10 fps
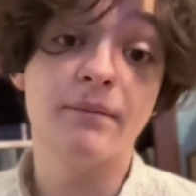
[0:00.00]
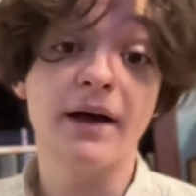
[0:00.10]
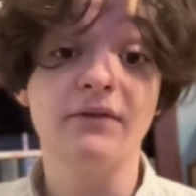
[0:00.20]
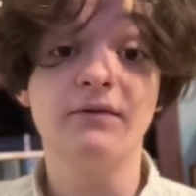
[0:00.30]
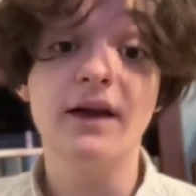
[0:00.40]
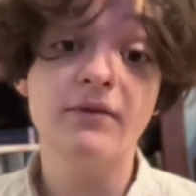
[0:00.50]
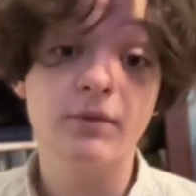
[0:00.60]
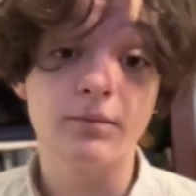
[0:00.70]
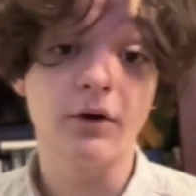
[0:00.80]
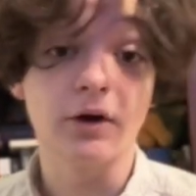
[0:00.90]
my
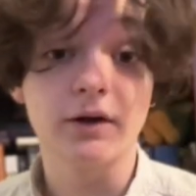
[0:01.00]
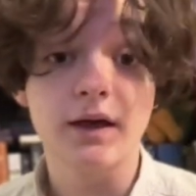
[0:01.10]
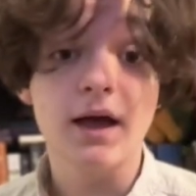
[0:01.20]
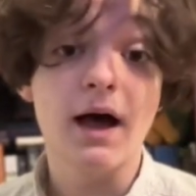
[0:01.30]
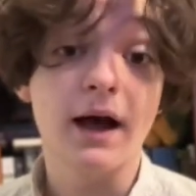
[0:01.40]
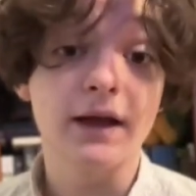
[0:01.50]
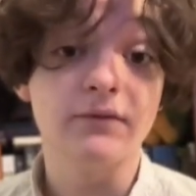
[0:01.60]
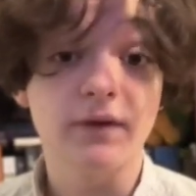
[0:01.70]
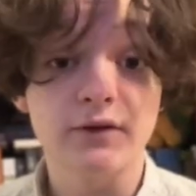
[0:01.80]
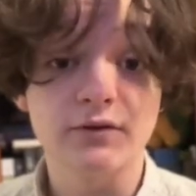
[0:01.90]
favorite book, A
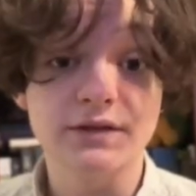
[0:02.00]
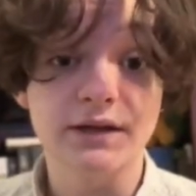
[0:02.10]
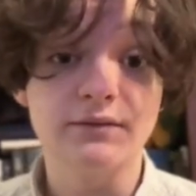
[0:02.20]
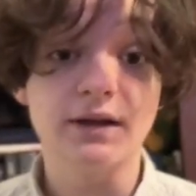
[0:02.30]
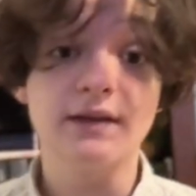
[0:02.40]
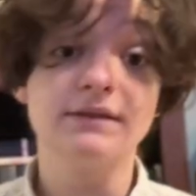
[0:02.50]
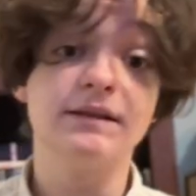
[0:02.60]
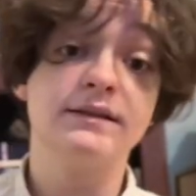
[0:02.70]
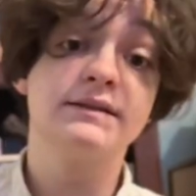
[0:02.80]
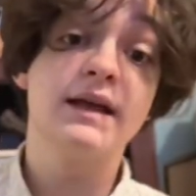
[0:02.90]
Confederacy of
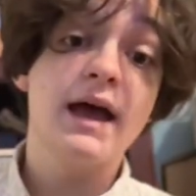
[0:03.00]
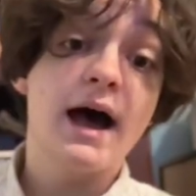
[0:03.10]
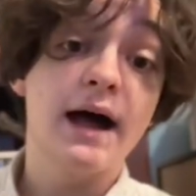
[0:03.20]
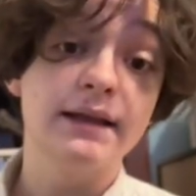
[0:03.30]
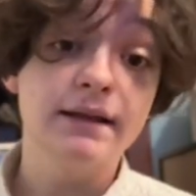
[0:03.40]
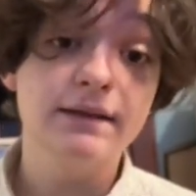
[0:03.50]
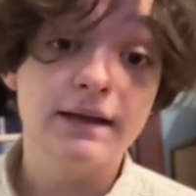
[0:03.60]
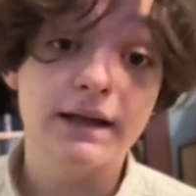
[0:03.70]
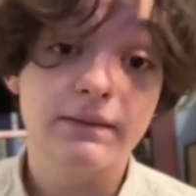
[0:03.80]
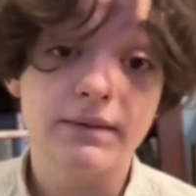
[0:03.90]
Dunces. I didn't
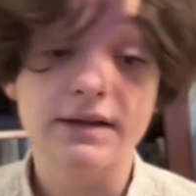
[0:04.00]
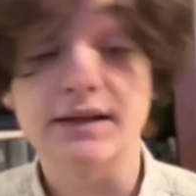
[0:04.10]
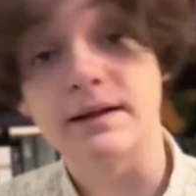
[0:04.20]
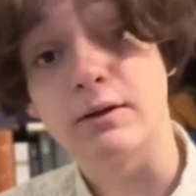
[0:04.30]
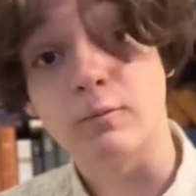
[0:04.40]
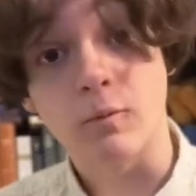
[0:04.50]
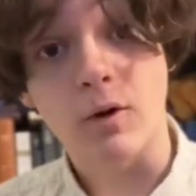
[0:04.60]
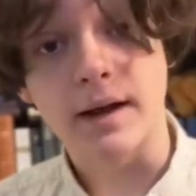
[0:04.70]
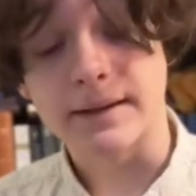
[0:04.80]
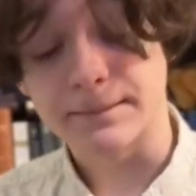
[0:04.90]
get it because I didn't
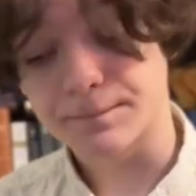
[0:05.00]
want it.